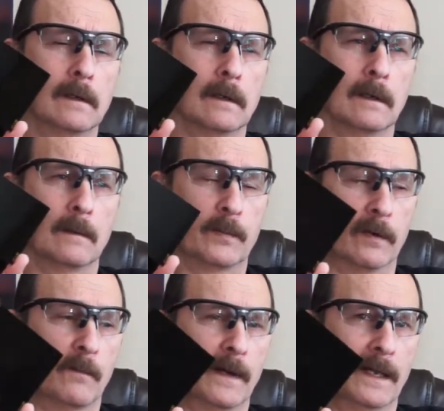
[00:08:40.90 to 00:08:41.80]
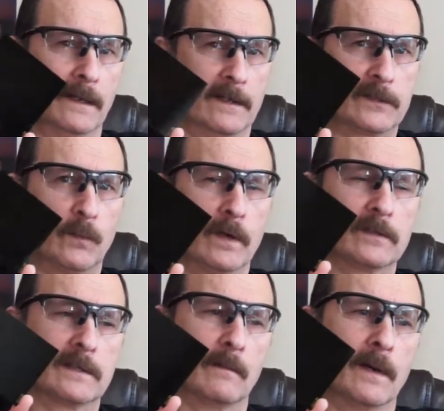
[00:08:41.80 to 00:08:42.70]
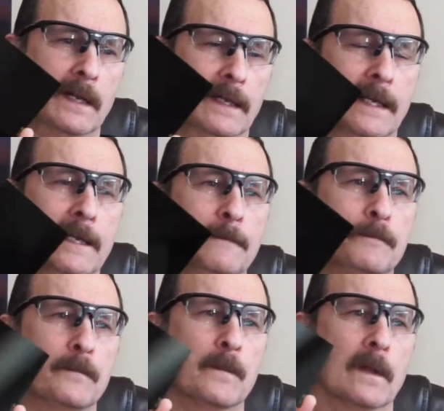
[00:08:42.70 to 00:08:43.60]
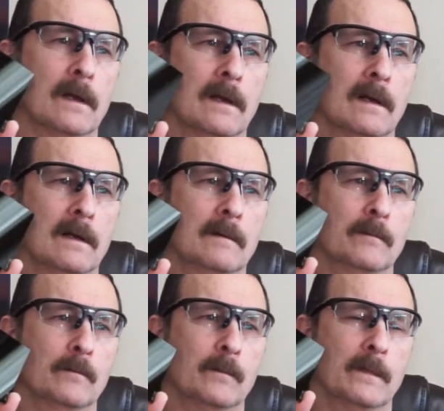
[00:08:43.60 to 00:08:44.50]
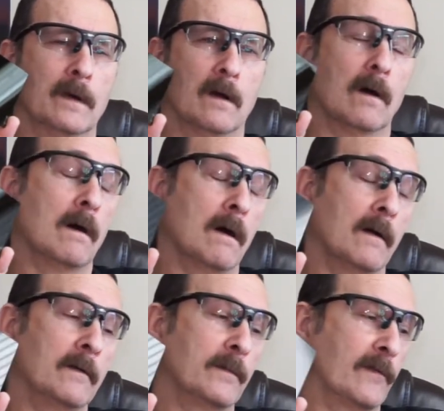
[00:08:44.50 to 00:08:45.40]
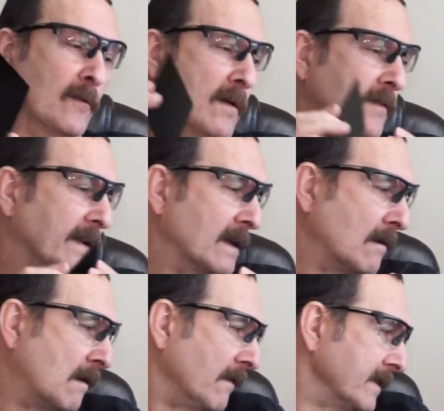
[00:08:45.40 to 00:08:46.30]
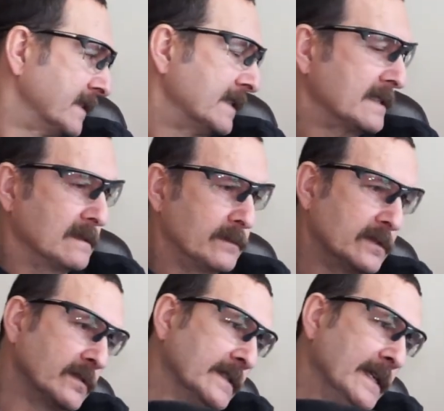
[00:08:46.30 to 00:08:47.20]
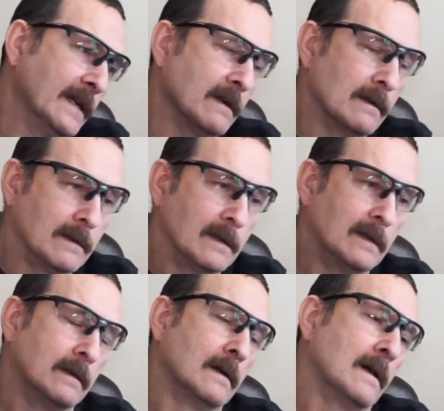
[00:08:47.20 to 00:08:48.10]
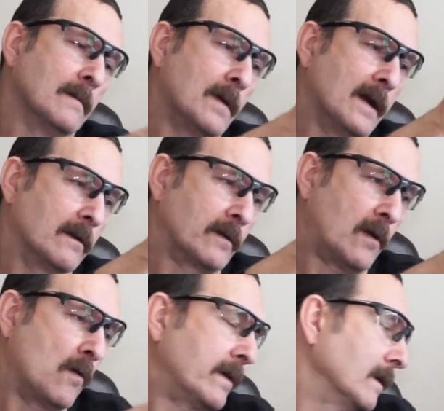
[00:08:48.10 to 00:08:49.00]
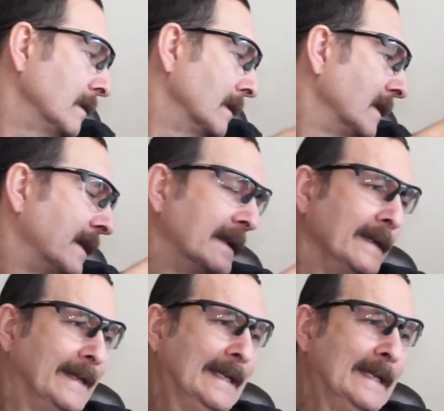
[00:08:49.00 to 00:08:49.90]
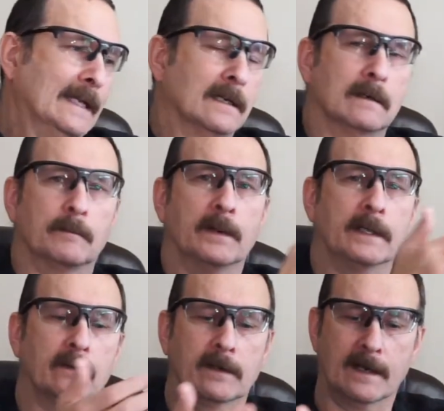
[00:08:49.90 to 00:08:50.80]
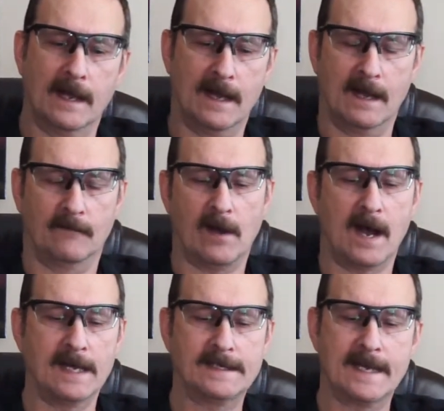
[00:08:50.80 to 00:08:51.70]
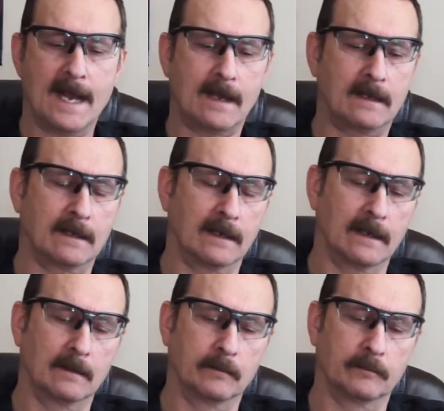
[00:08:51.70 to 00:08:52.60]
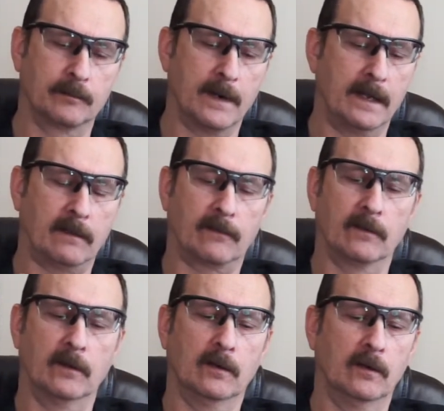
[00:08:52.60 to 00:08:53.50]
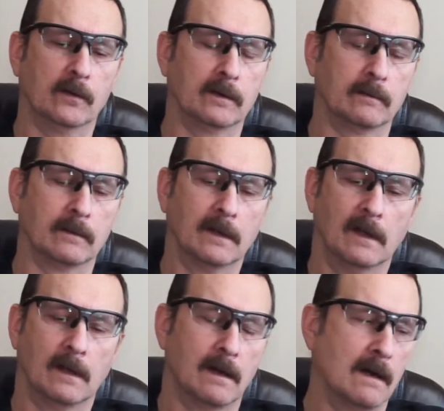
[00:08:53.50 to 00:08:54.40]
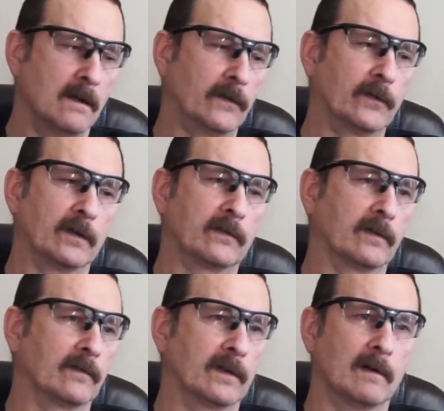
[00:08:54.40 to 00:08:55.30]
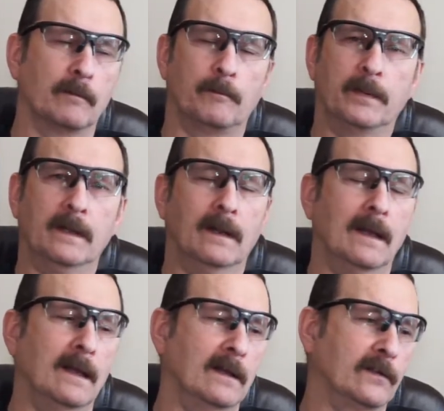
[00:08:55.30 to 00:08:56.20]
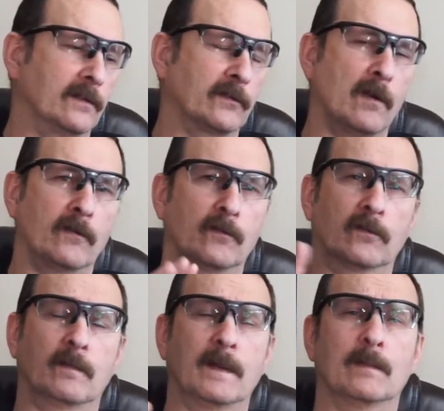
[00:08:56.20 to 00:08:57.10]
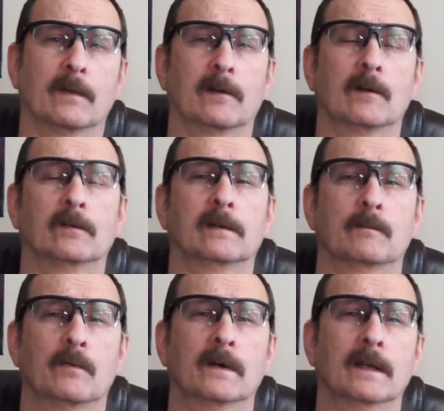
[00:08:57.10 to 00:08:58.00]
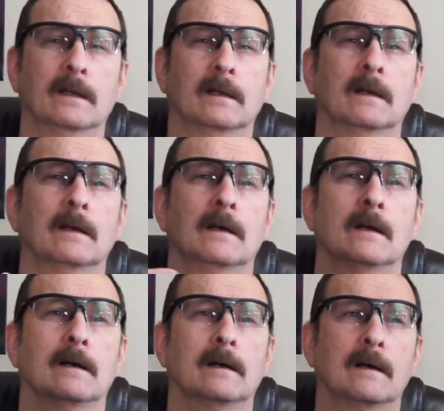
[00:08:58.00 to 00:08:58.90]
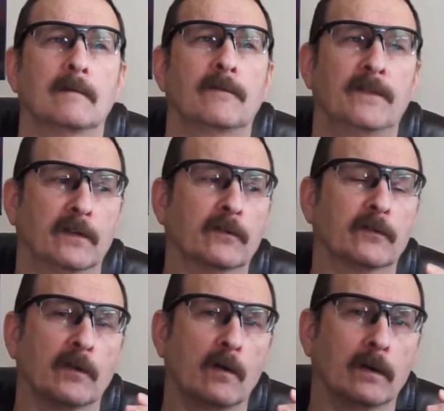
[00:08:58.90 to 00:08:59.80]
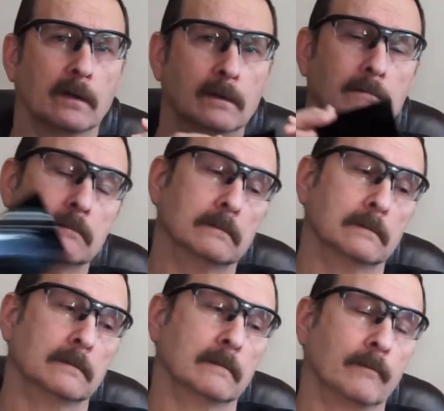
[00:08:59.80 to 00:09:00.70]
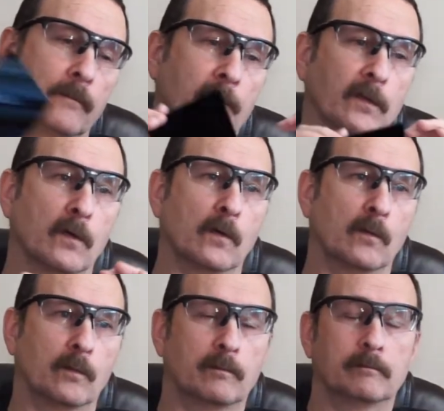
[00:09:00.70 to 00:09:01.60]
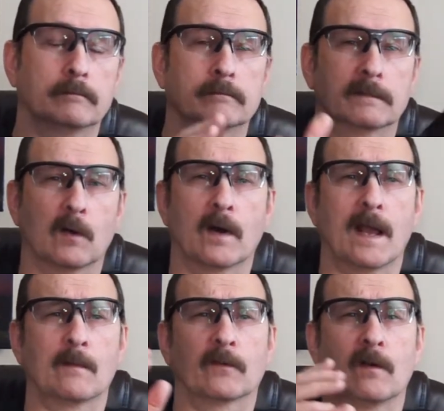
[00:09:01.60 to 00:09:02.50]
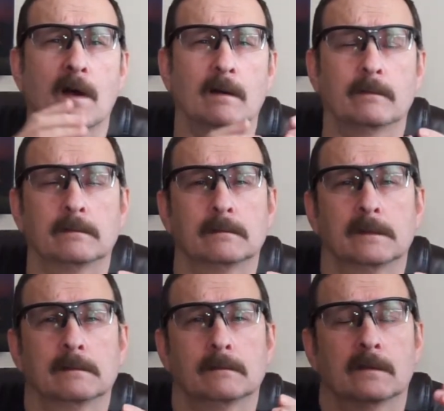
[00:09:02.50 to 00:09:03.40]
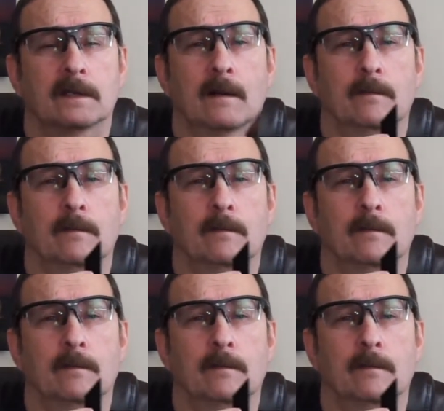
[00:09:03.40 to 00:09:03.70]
Put out by, this one is done by Lee. And before I forget, all these systems you see here, mine are Koken and Lee, but you can have high-tech and breakthrough and all sorts of, B&H. There's all sorts of people that are out there putting filters out. So go on Amazon, look up